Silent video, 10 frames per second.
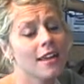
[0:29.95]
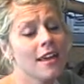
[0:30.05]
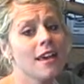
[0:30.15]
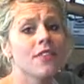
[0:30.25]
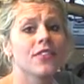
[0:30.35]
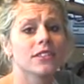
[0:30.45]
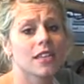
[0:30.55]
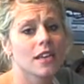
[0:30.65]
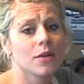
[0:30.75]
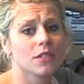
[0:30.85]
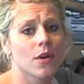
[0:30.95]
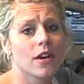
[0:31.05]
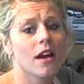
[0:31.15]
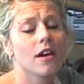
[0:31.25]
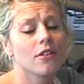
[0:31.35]
and they're saying he was going
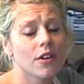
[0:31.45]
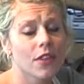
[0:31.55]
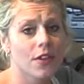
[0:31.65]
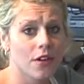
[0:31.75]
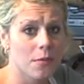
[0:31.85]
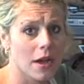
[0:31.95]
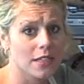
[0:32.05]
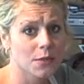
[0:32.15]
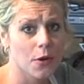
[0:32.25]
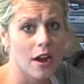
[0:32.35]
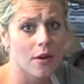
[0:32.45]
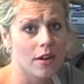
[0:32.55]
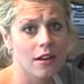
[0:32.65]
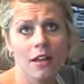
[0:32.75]
130 miles per hour.